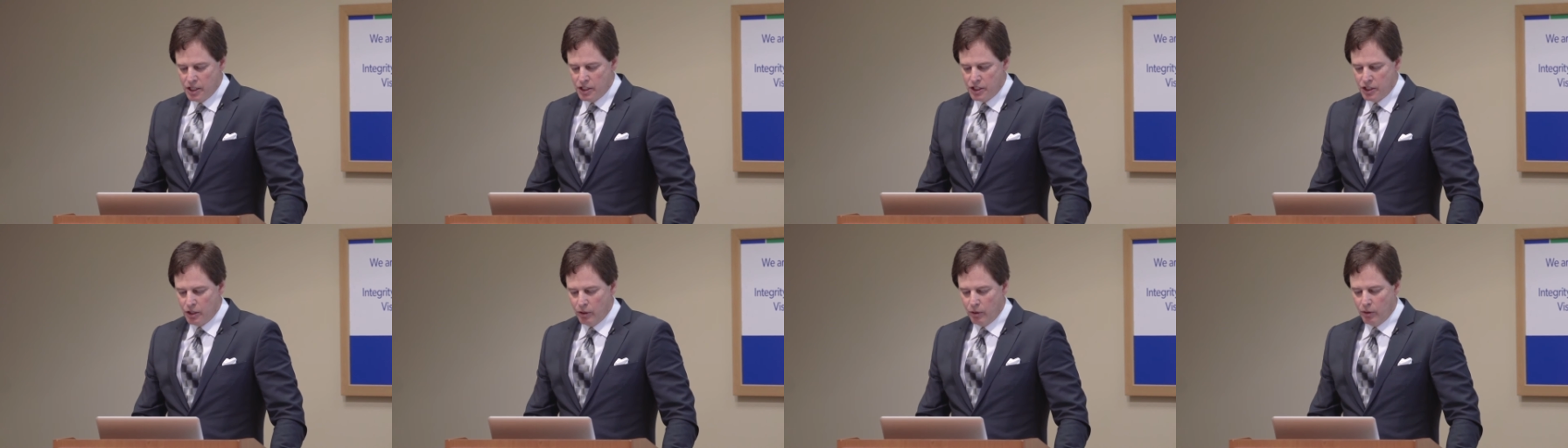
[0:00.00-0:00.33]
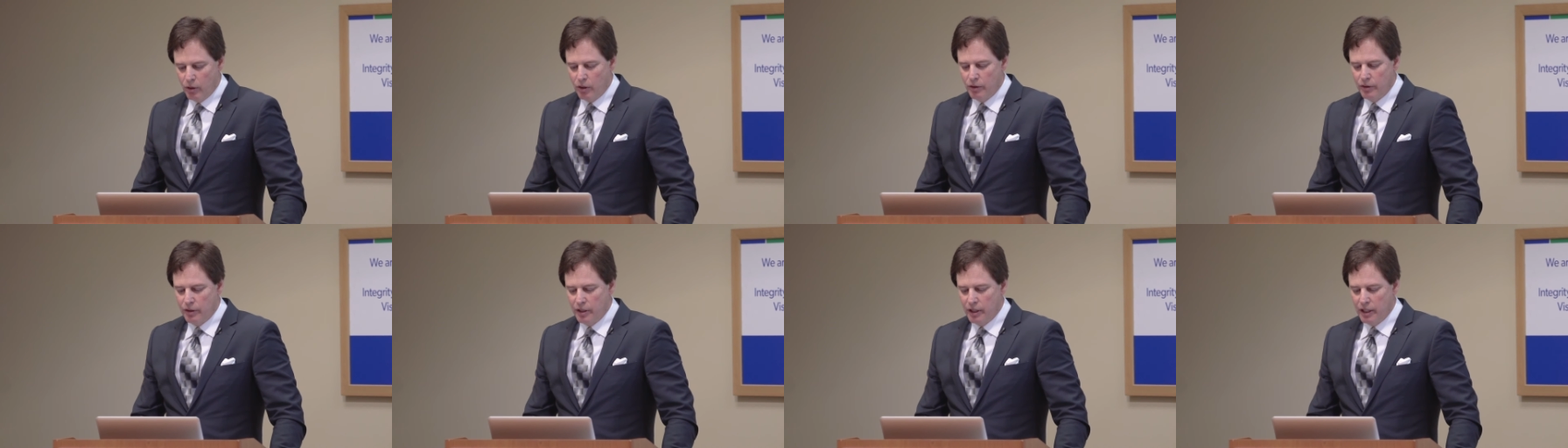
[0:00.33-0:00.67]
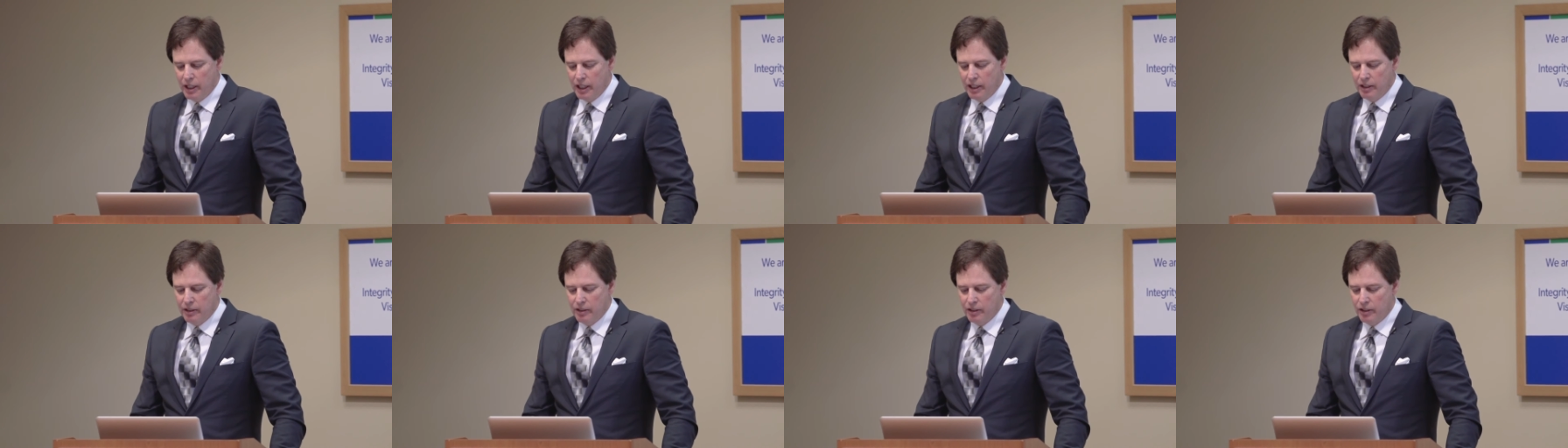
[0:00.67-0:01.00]
So
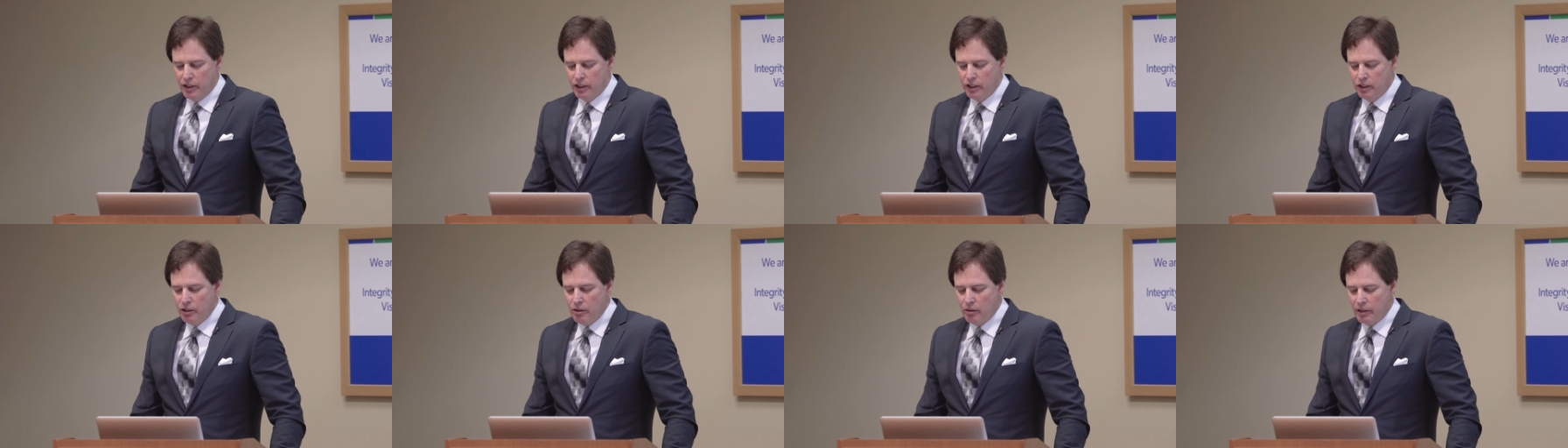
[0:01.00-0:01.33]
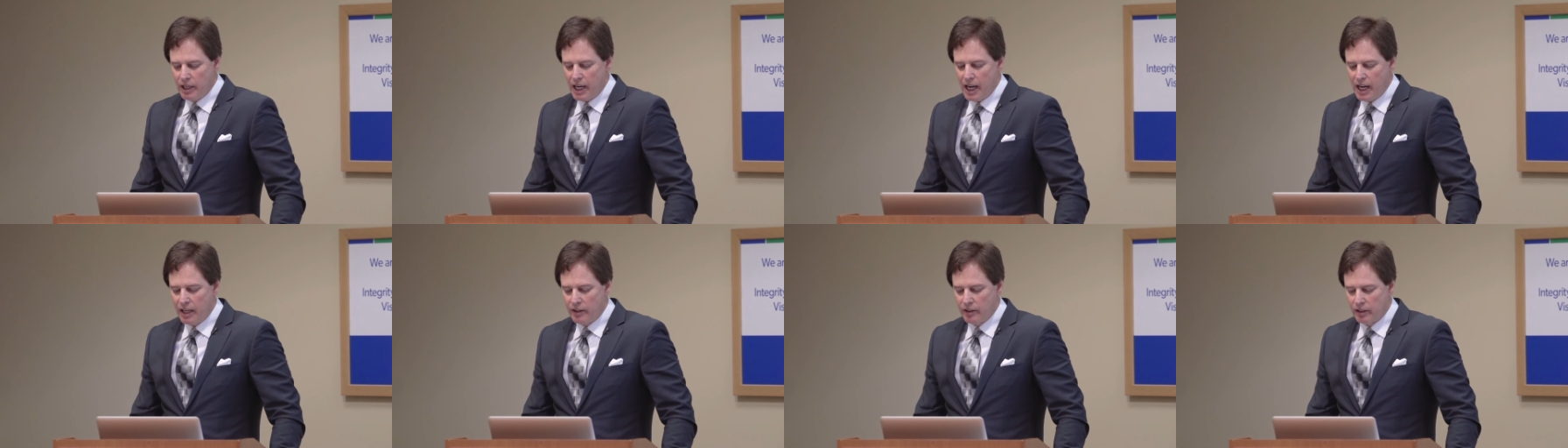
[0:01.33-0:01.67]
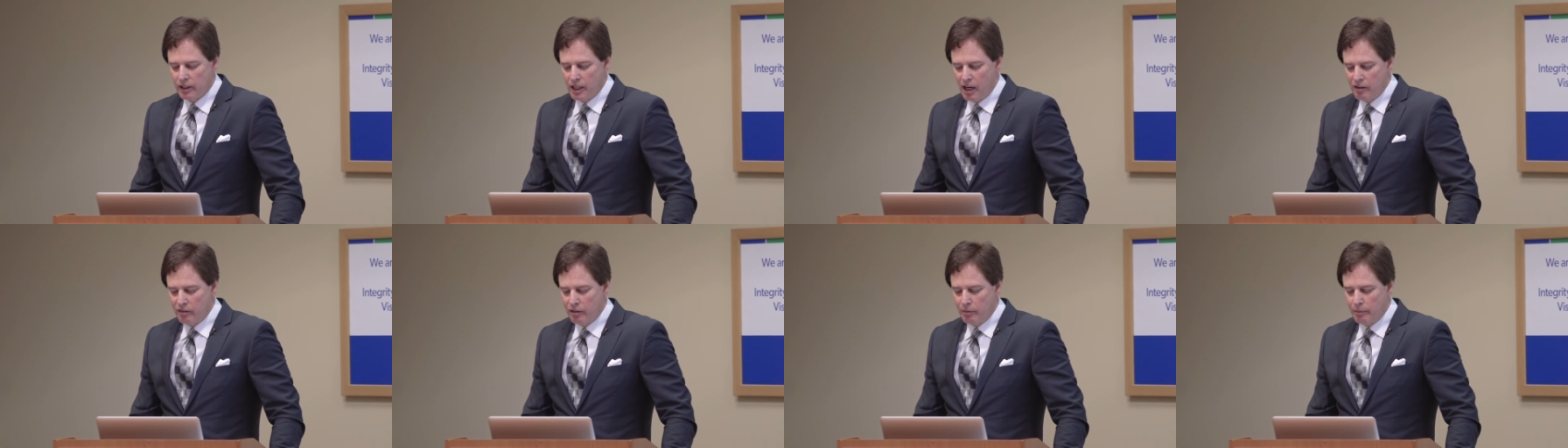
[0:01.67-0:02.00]
in the UK,
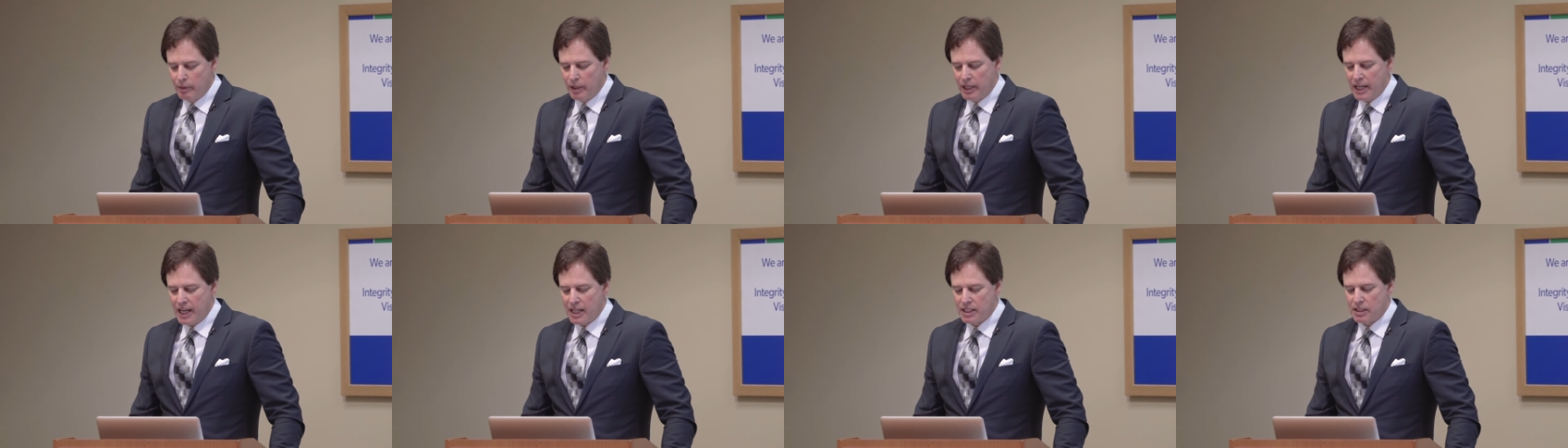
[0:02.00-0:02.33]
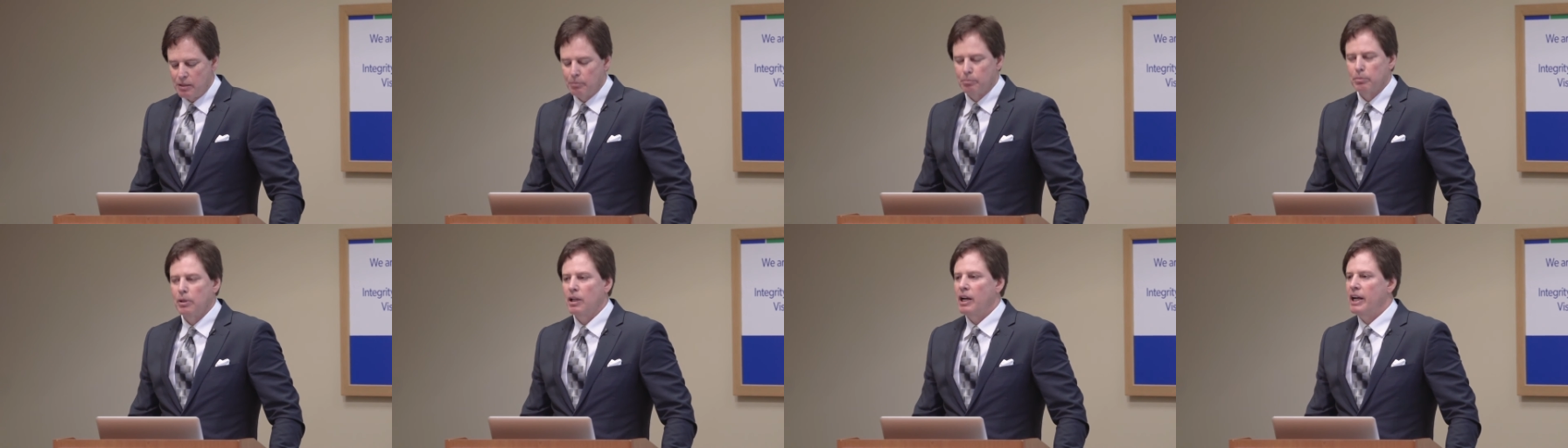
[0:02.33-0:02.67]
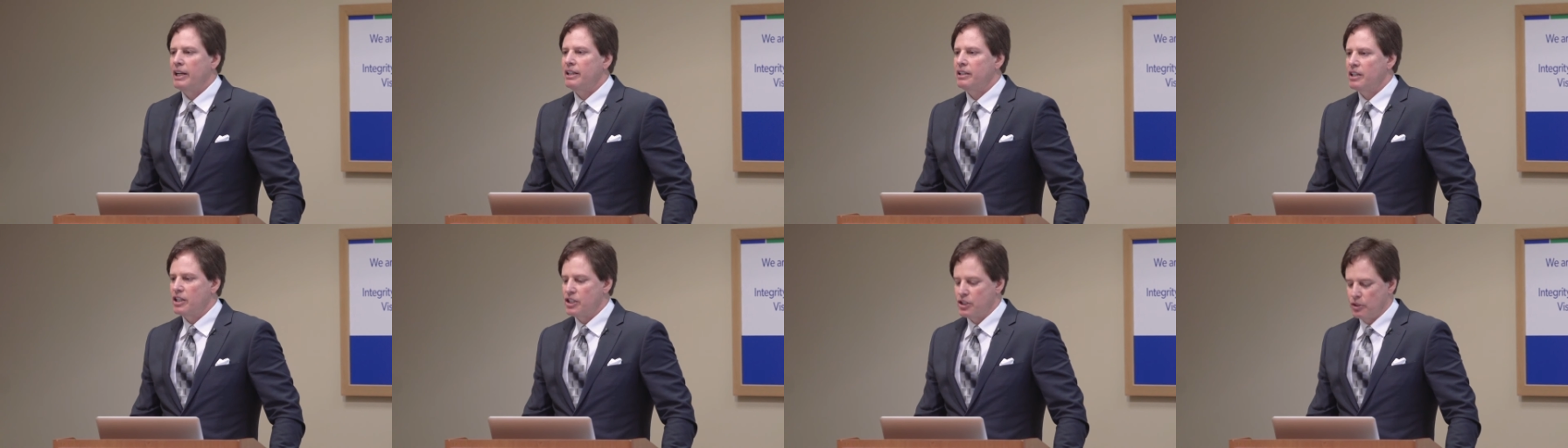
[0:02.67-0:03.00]
the government has a
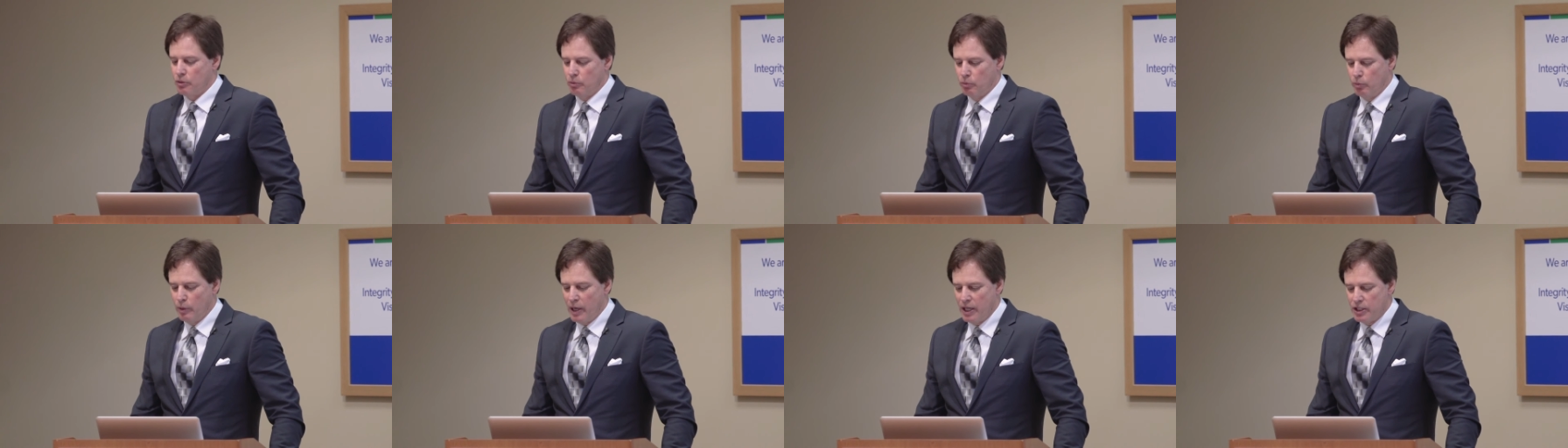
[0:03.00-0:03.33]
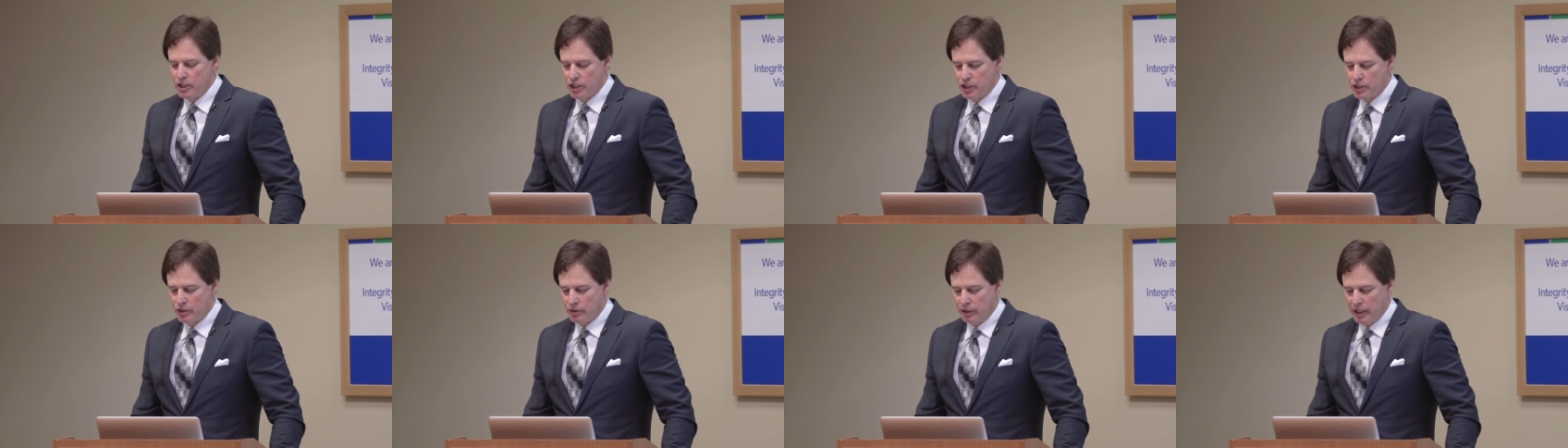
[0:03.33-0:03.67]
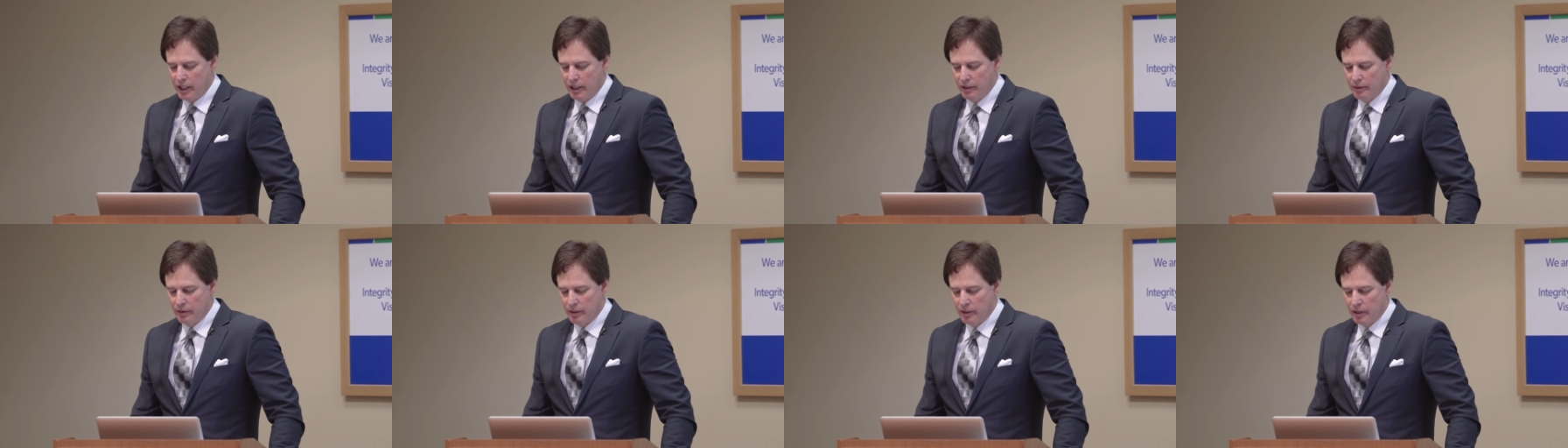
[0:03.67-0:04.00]
blindness
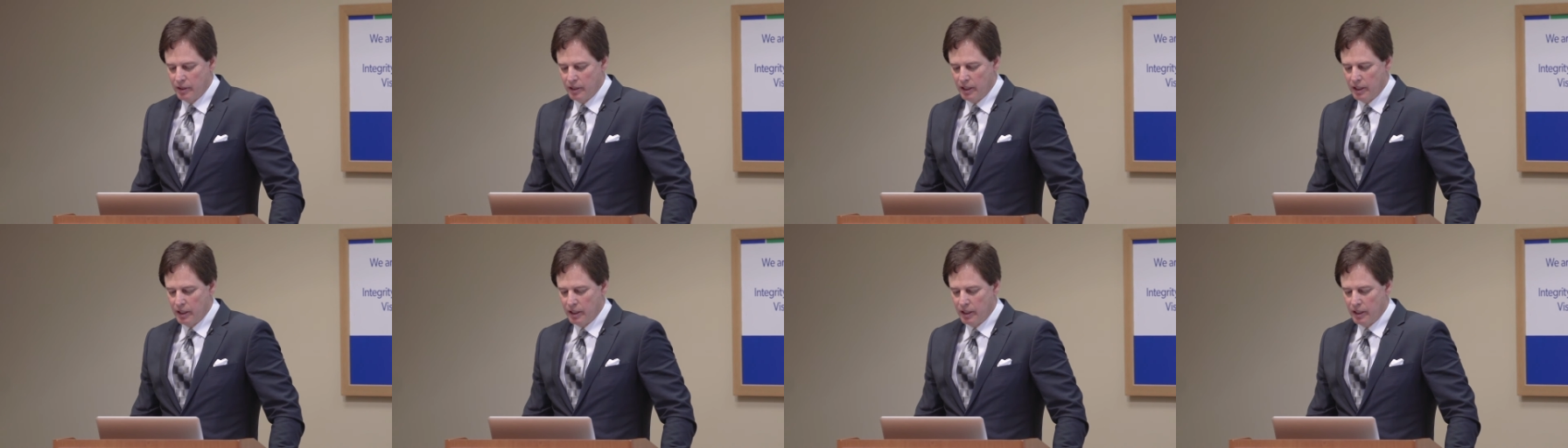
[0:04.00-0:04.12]
registry